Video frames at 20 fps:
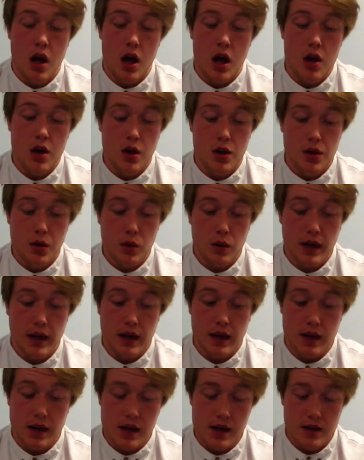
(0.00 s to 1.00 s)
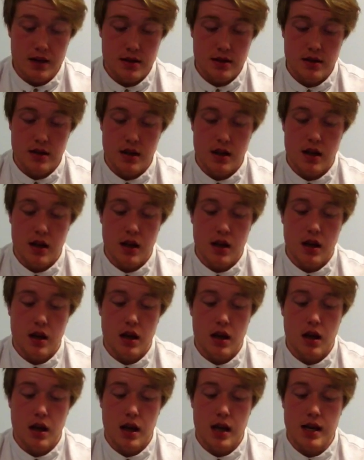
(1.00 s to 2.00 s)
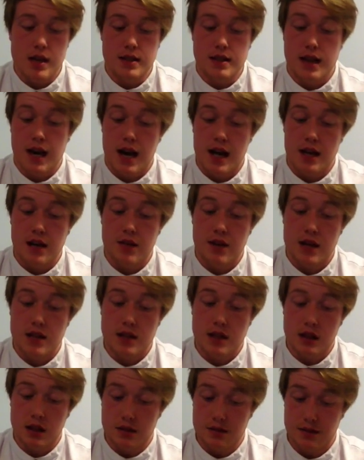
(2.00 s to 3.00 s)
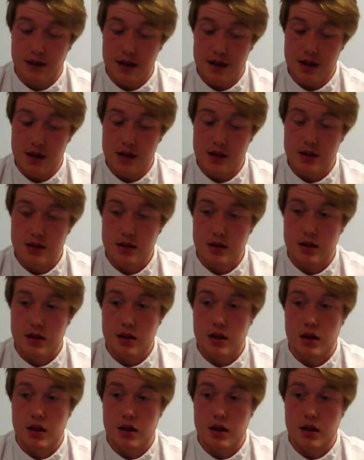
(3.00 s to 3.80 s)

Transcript: Another weakness is cardiovascular fitness,